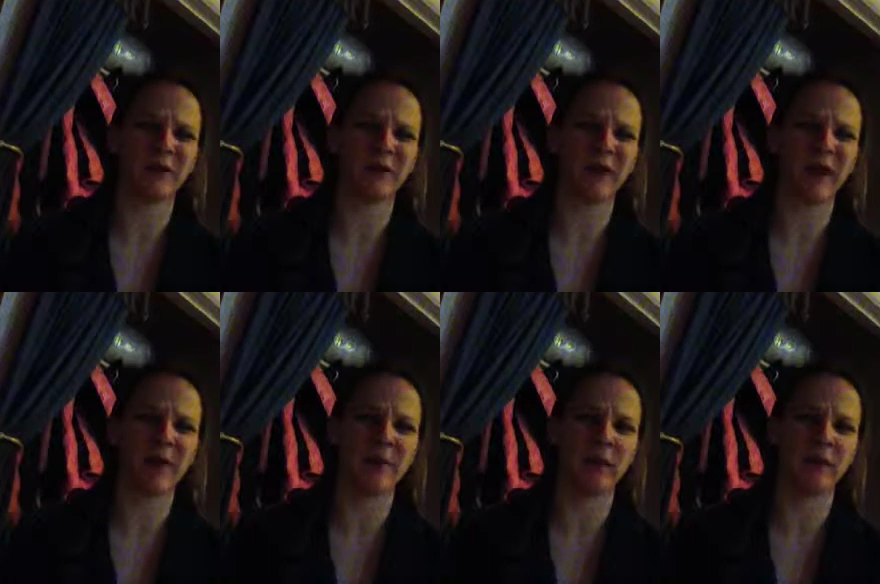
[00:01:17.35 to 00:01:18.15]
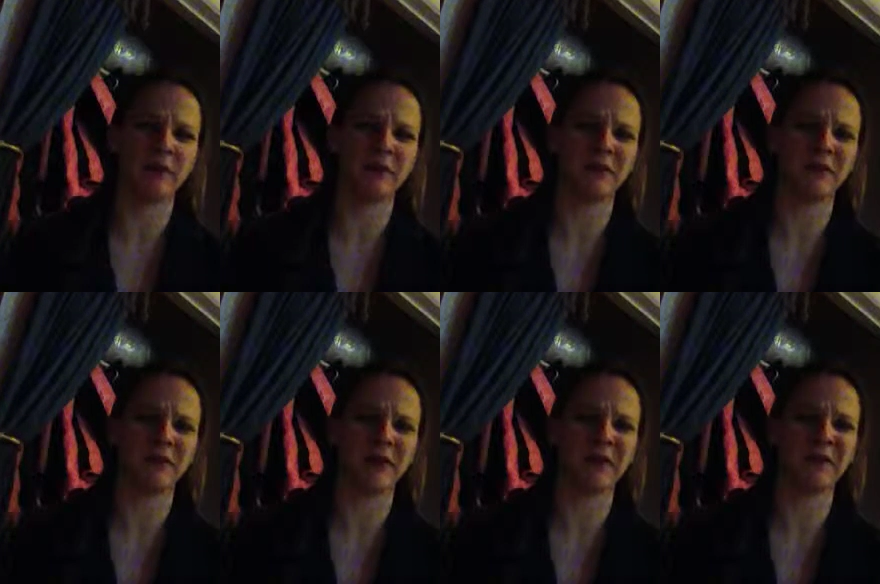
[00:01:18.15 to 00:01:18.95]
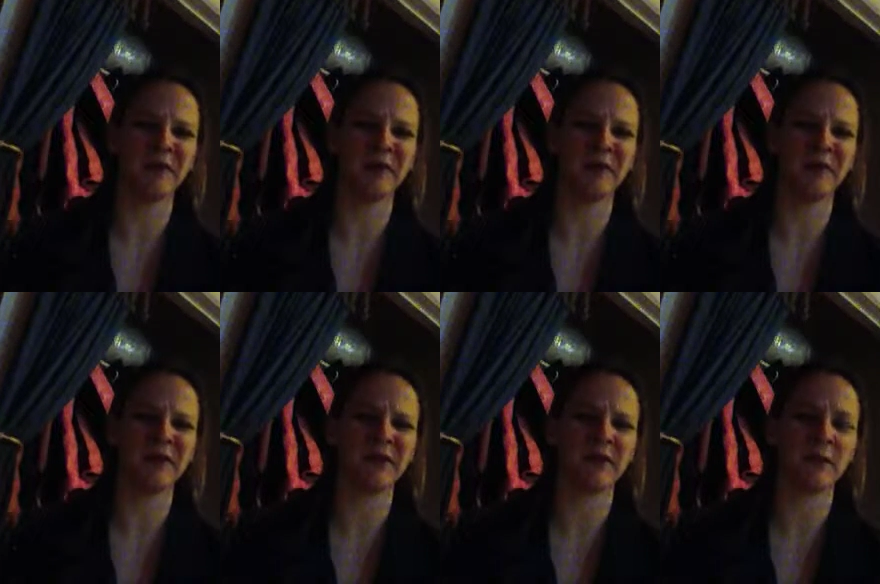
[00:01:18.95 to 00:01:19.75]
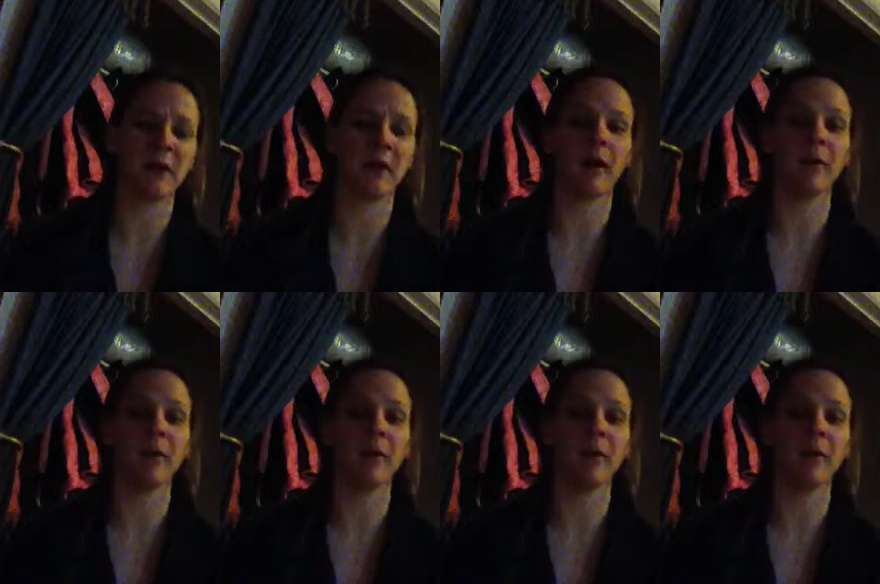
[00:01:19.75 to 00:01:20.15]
really high-pitched and she's kind of not very smart.